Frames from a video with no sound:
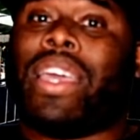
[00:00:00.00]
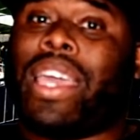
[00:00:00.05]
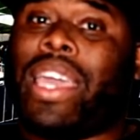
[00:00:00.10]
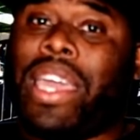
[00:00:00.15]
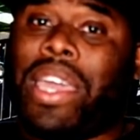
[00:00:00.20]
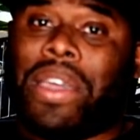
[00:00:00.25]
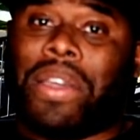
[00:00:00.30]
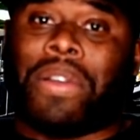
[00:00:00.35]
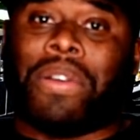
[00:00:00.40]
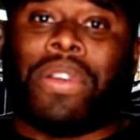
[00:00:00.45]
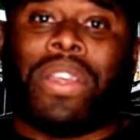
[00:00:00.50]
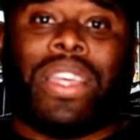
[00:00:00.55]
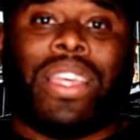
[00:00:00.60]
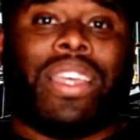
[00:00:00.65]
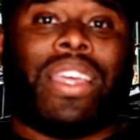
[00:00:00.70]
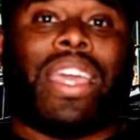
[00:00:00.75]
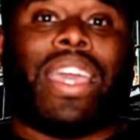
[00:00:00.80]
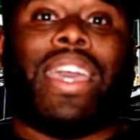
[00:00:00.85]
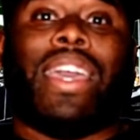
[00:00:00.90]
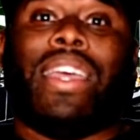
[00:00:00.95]
here
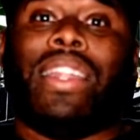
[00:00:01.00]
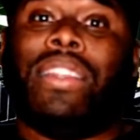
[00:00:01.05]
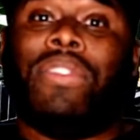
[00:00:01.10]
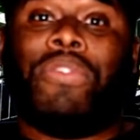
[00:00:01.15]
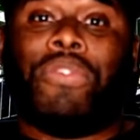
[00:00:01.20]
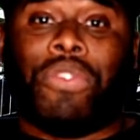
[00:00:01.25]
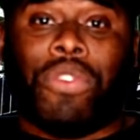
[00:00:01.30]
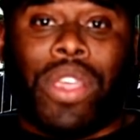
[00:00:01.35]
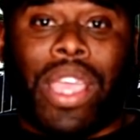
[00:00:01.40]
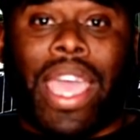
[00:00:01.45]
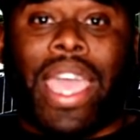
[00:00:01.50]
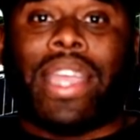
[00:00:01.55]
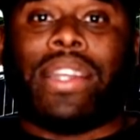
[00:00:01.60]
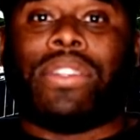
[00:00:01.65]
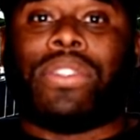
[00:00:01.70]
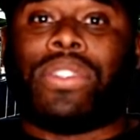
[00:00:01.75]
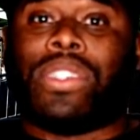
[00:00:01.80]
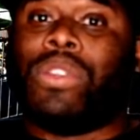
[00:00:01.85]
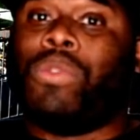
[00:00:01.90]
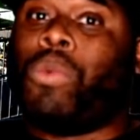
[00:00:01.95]
in free
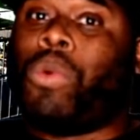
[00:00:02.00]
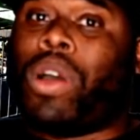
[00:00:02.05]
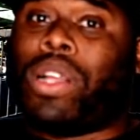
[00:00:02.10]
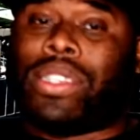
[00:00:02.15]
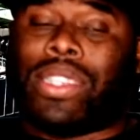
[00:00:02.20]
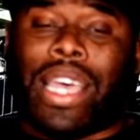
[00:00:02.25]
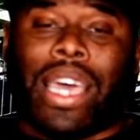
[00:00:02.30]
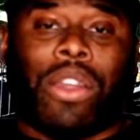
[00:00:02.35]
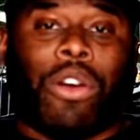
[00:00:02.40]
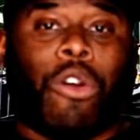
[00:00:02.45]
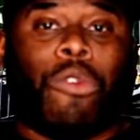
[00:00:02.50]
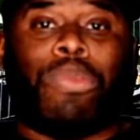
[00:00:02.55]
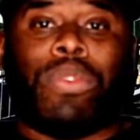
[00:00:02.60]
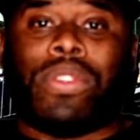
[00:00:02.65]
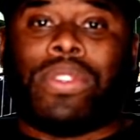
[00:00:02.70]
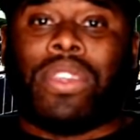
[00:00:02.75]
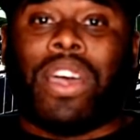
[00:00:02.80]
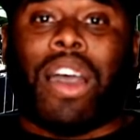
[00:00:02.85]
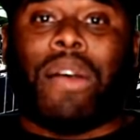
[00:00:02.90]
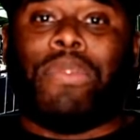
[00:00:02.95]
agency once that
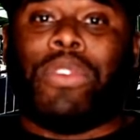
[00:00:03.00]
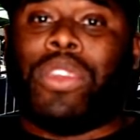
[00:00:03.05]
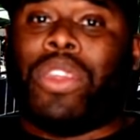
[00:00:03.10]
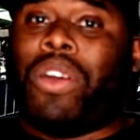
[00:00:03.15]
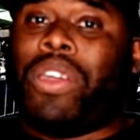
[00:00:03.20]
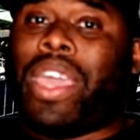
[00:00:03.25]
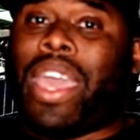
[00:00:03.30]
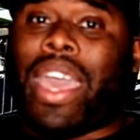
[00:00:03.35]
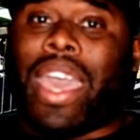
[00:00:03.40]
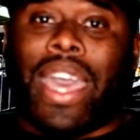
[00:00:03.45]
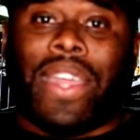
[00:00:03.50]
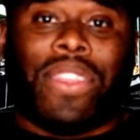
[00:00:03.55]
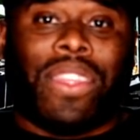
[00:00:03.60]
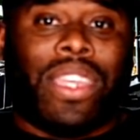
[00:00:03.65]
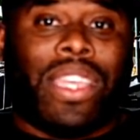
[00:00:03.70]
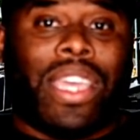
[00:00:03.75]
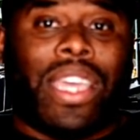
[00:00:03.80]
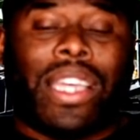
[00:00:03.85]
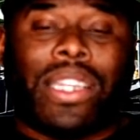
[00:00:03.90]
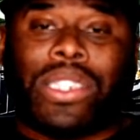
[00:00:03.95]
opens up. You know, your
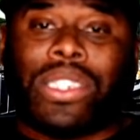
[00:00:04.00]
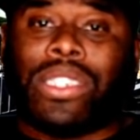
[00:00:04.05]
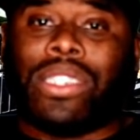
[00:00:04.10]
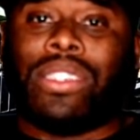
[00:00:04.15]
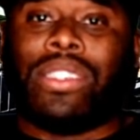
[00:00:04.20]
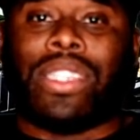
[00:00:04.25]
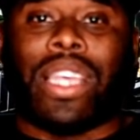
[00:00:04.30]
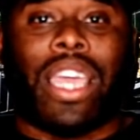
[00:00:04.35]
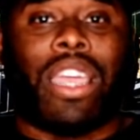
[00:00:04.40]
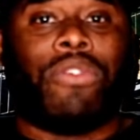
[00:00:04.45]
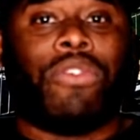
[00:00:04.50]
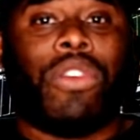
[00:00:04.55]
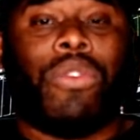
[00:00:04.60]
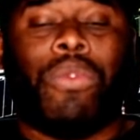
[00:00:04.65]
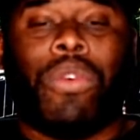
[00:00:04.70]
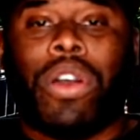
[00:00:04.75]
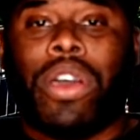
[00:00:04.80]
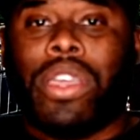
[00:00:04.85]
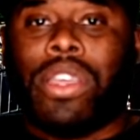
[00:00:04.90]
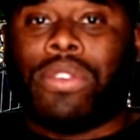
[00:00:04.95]
Anthony Hitchens, Avery
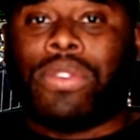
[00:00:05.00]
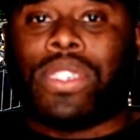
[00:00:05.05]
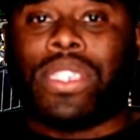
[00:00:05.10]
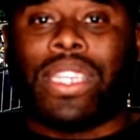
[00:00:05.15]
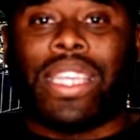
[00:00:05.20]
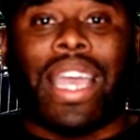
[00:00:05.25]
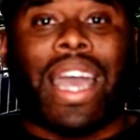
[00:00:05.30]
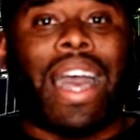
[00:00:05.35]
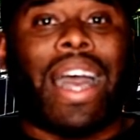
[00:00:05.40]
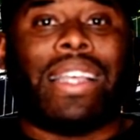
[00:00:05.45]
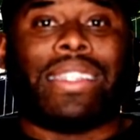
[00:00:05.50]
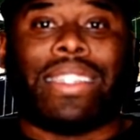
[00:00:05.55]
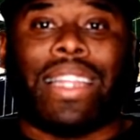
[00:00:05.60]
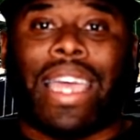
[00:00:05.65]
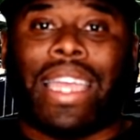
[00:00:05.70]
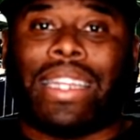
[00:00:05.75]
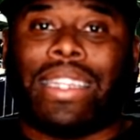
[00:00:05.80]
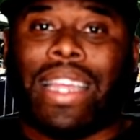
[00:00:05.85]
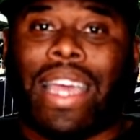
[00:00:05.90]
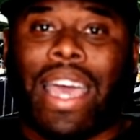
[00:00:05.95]
Williamson, guys
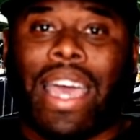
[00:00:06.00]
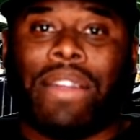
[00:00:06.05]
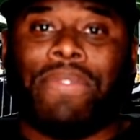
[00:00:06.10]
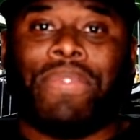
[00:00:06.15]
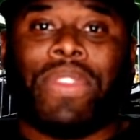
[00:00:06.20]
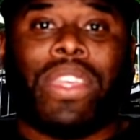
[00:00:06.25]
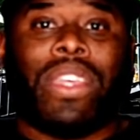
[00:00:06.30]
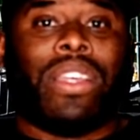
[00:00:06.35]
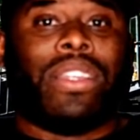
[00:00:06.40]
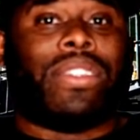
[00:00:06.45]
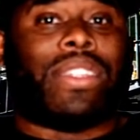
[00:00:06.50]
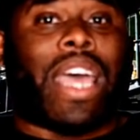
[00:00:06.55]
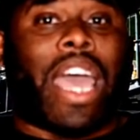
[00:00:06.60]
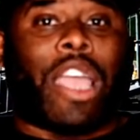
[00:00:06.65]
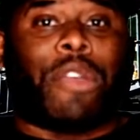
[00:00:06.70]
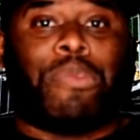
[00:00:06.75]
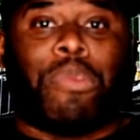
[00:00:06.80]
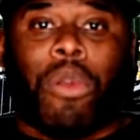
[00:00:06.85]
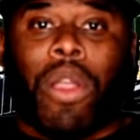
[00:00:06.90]
like that, Zach